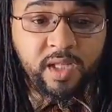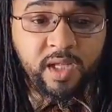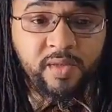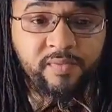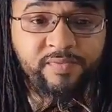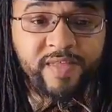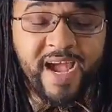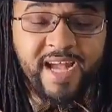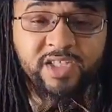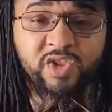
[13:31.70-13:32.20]

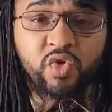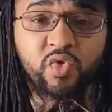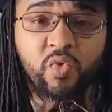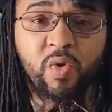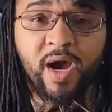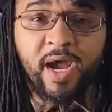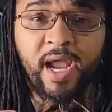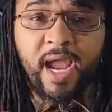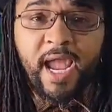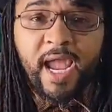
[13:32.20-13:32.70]
that's who
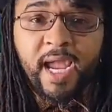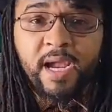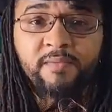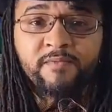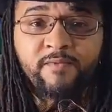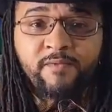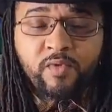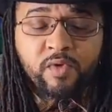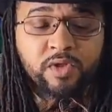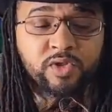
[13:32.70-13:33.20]
I aim
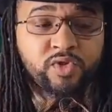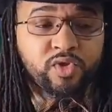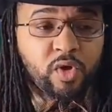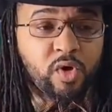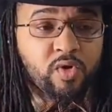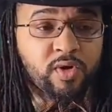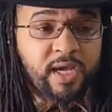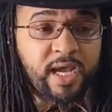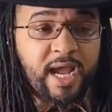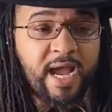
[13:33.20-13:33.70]
for. So,
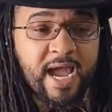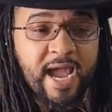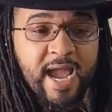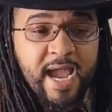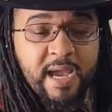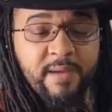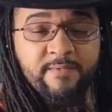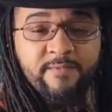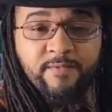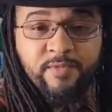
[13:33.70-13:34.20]
okay, I
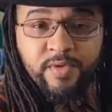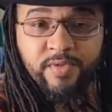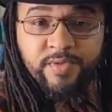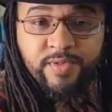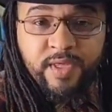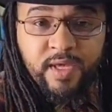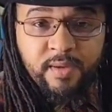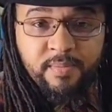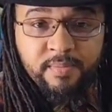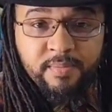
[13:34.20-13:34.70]
aim for
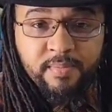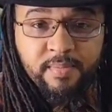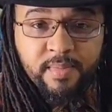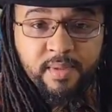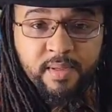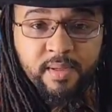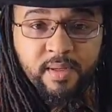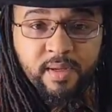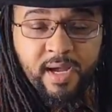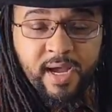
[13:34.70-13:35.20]
them.
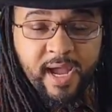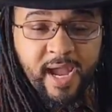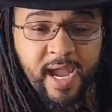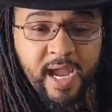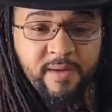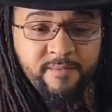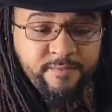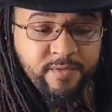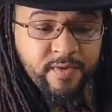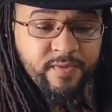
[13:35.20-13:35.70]
I
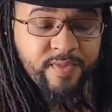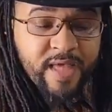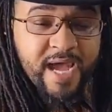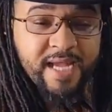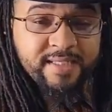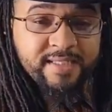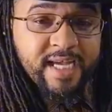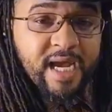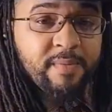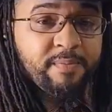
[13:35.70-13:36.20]
aim for
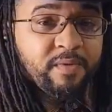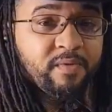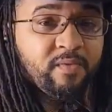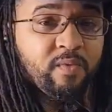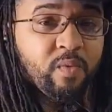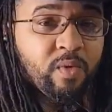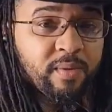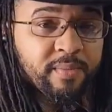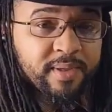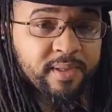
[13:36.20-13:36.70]
that type of
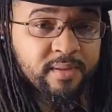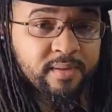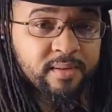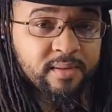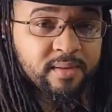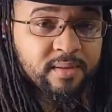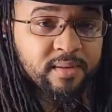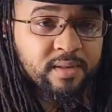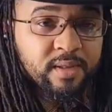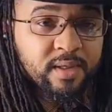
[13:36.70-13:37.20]
woman.
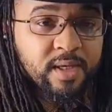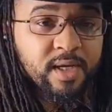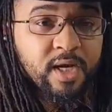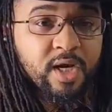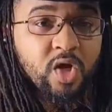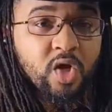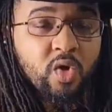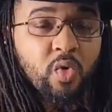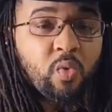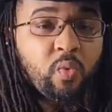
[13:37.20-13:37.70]

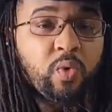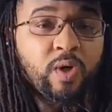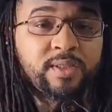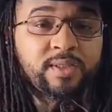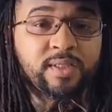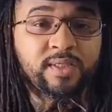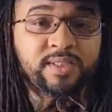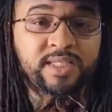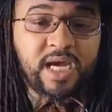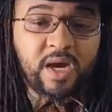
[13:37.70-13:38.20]
What
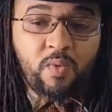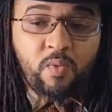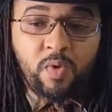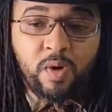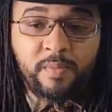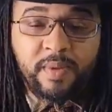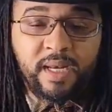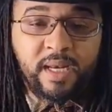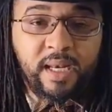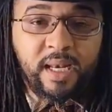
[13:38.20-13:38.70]
does that
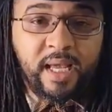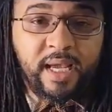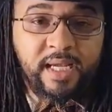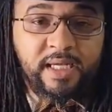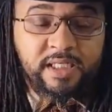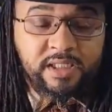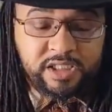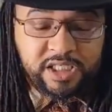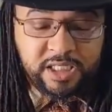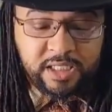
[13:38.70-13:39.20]
woman like?
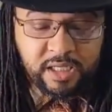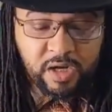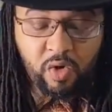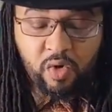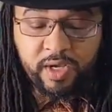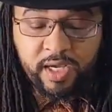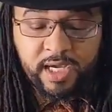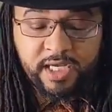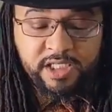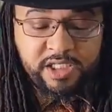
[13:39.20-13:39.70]
She
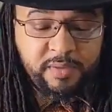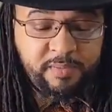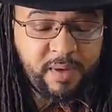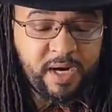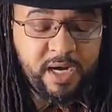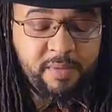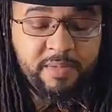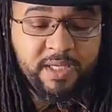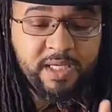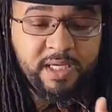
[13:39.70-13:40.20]

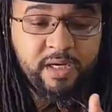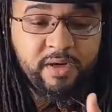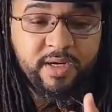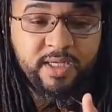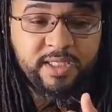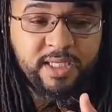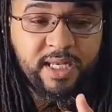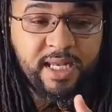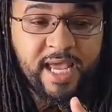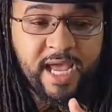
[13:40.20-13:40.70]
probably
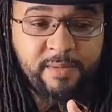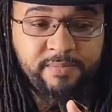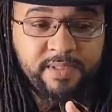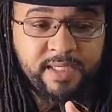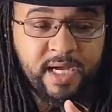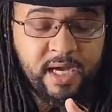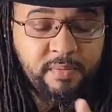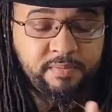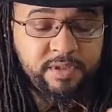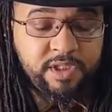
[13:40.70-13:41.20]
carries a
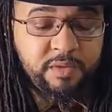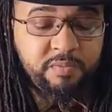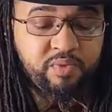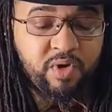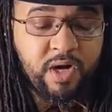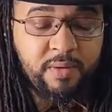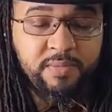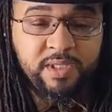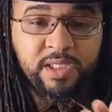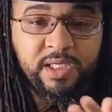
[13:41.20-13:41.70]
laptop. She
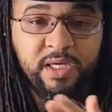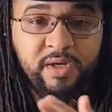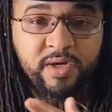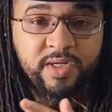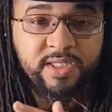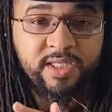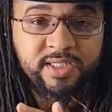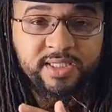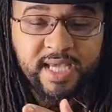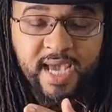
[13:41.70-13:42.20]
probably
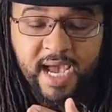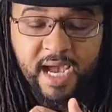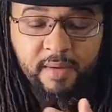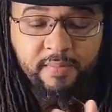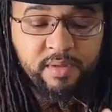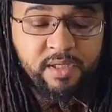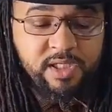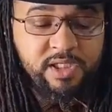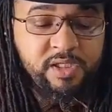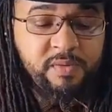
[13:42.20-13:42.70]
carries a
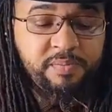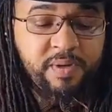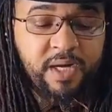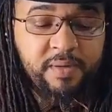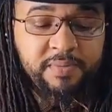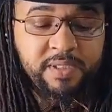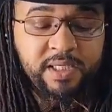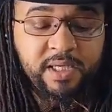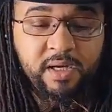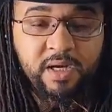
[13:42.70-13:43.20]
tablet. She
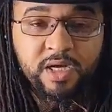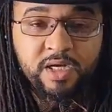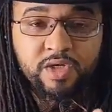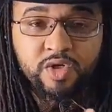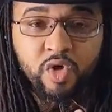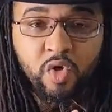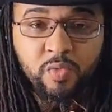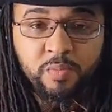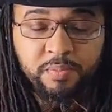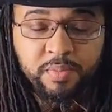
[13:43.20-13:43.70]
probably carries
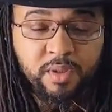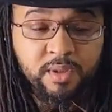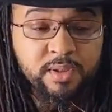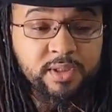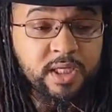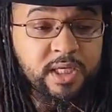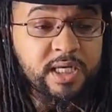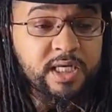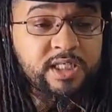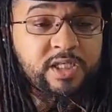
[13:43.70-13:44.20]
notebooks.
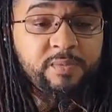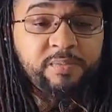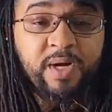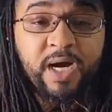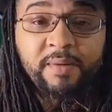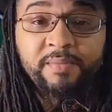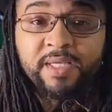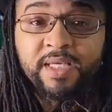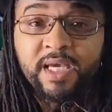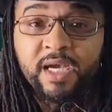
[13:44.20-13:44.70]
She
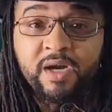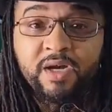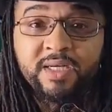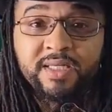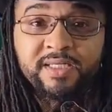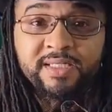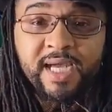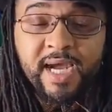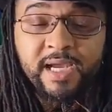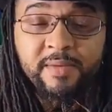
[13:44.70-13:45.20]
probably carries
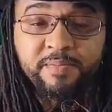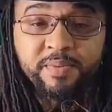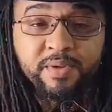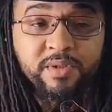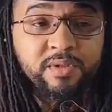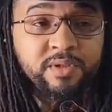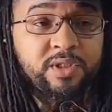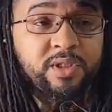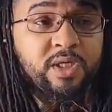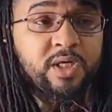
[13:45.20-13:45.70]

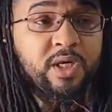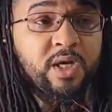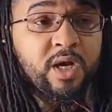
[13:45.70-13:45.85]
diapers.